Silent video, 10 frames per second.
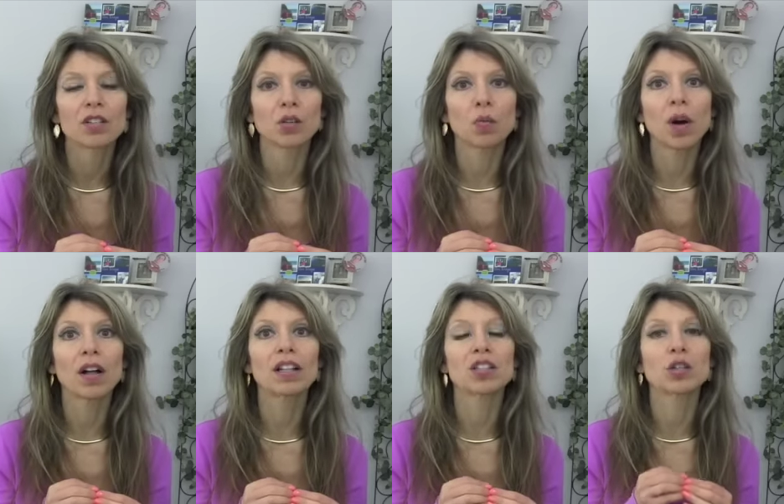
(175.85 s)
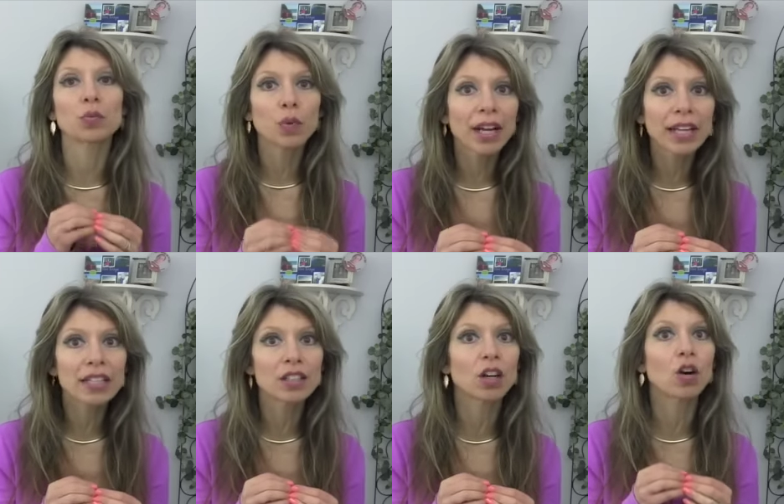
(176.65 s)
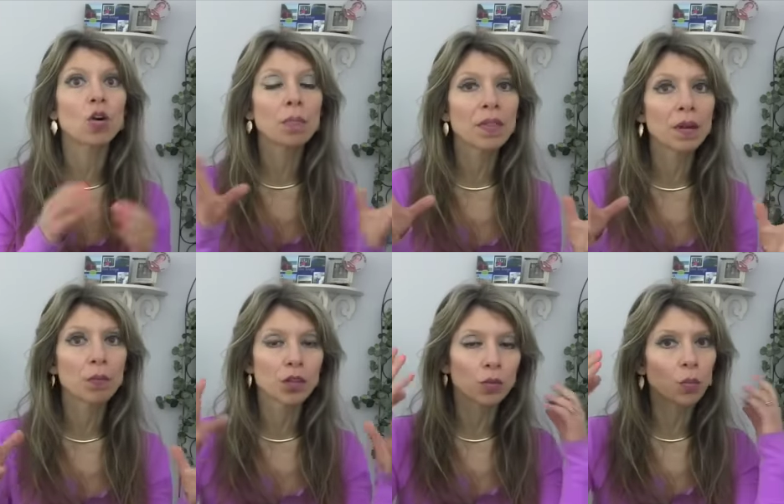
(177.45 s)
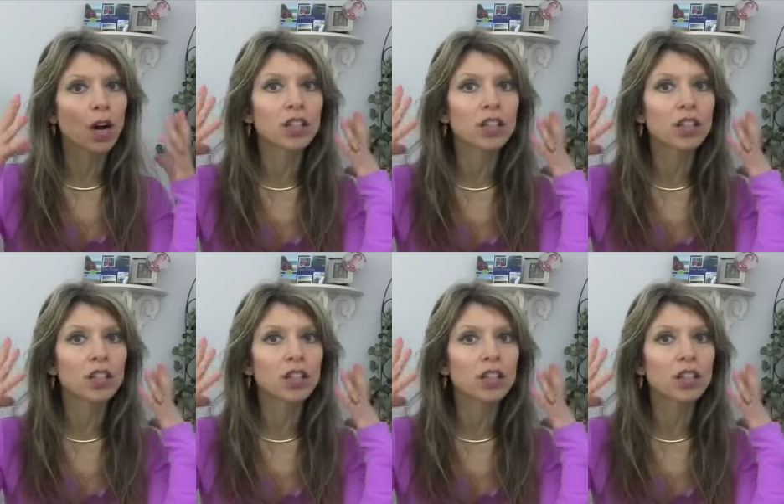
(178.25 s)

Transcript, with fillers: So while it's great to open them when you're